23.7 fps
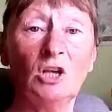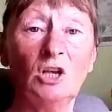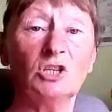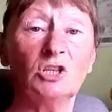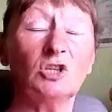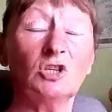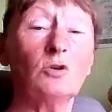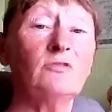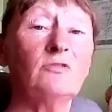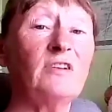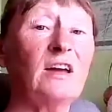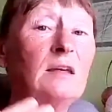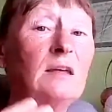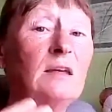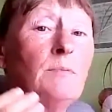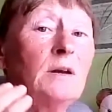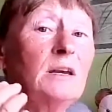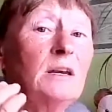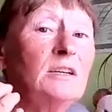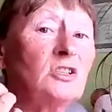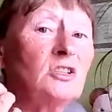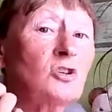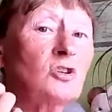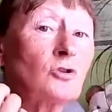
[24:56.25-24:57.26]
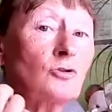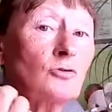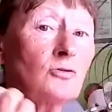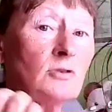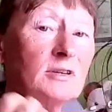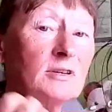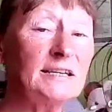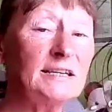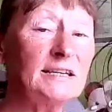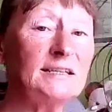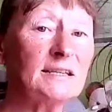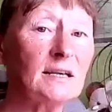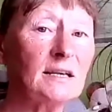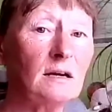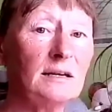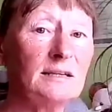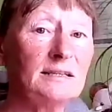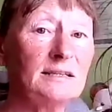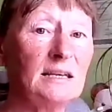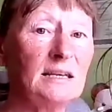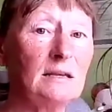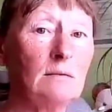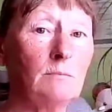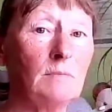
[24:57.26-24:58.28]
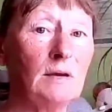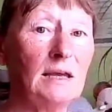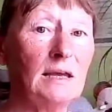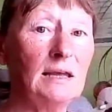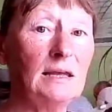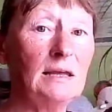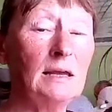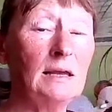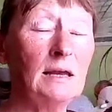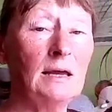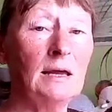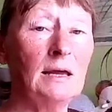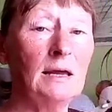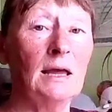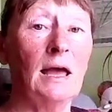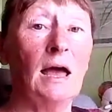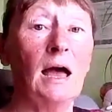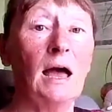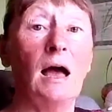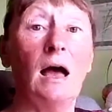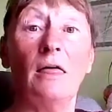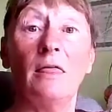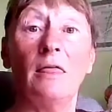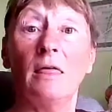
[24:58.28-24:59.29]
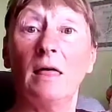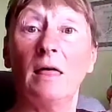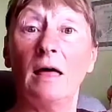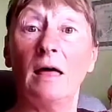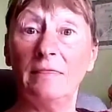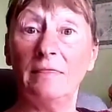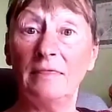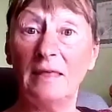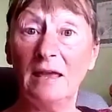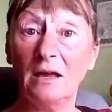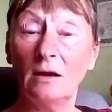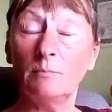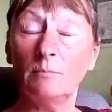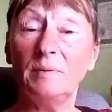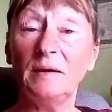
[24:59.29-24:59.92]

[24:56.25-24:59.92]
So if anybody's criticizing me and they are